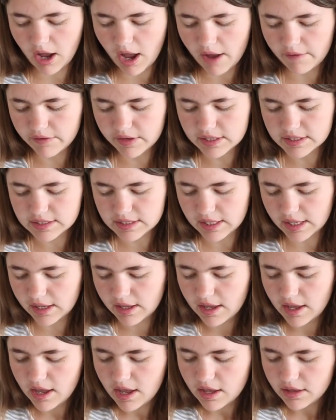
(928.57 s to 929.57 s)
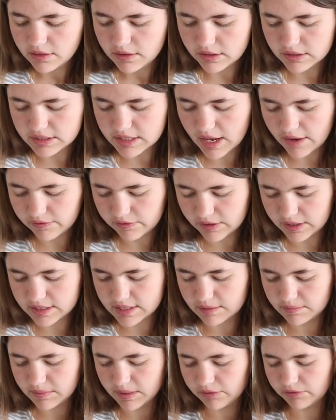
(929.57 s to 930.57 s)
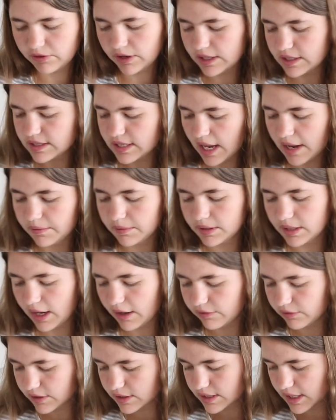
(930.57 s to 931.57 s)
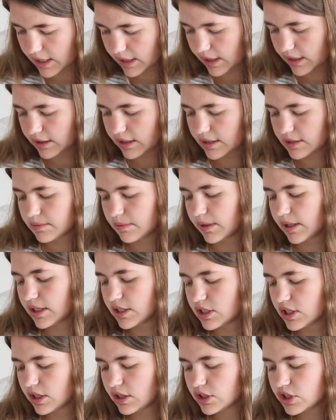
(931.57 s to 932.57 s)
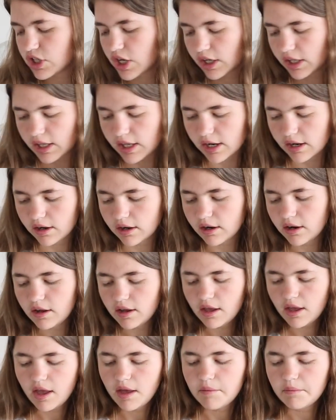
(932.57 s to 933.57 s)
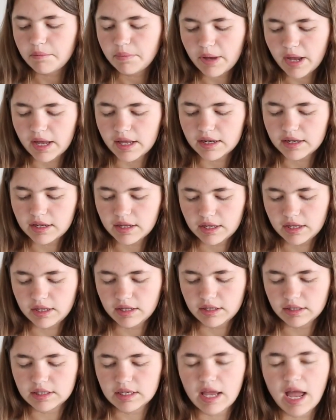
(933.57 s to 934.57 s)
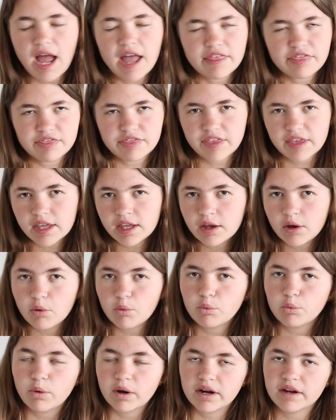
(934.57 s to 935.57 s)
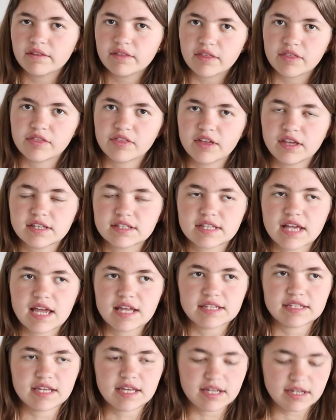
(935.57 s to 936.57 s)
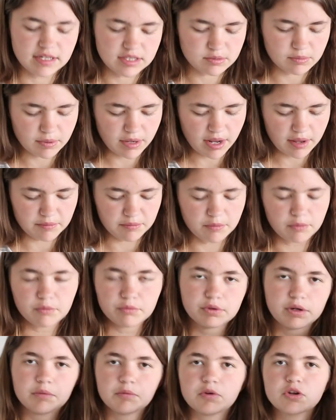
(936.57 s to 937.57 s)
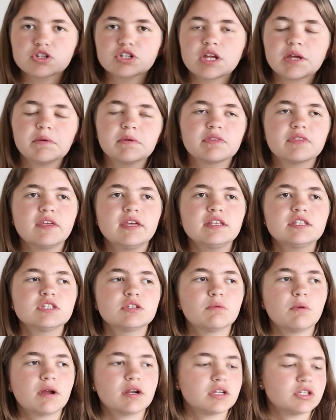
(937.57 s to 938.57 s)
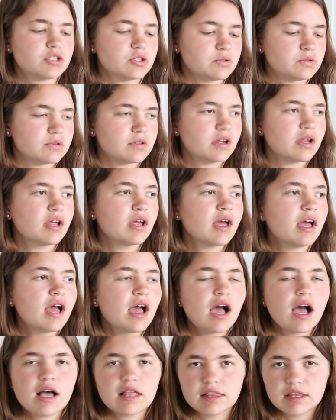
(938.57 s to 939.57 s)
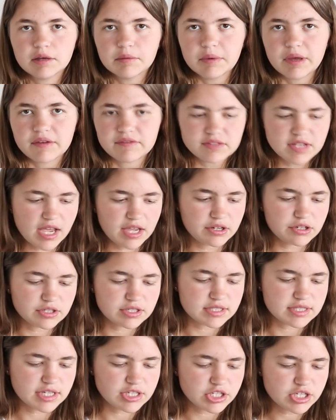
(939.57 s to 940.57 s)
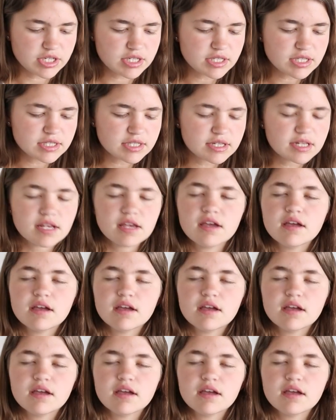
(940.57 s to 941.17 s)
Obviously, there's definitely some difference. I would definitely say that this one is chunkier, but I think one of the things I did is when I'm crocheting with this, you want to do a little bit of tighter stitches.